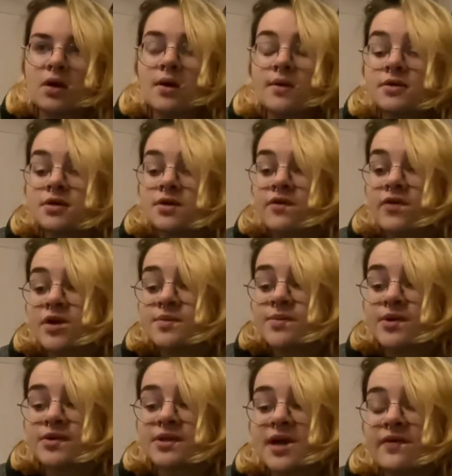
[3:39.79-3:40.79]
It was the first
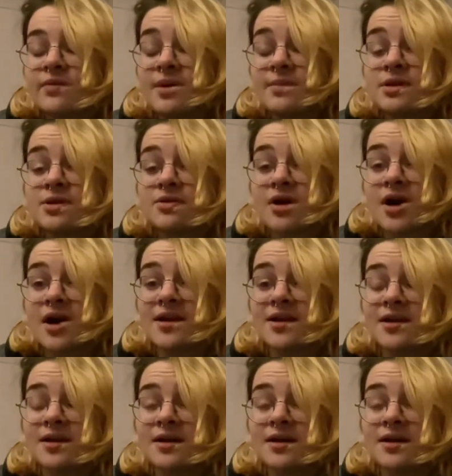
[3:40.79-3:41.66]
book that ever made me cry.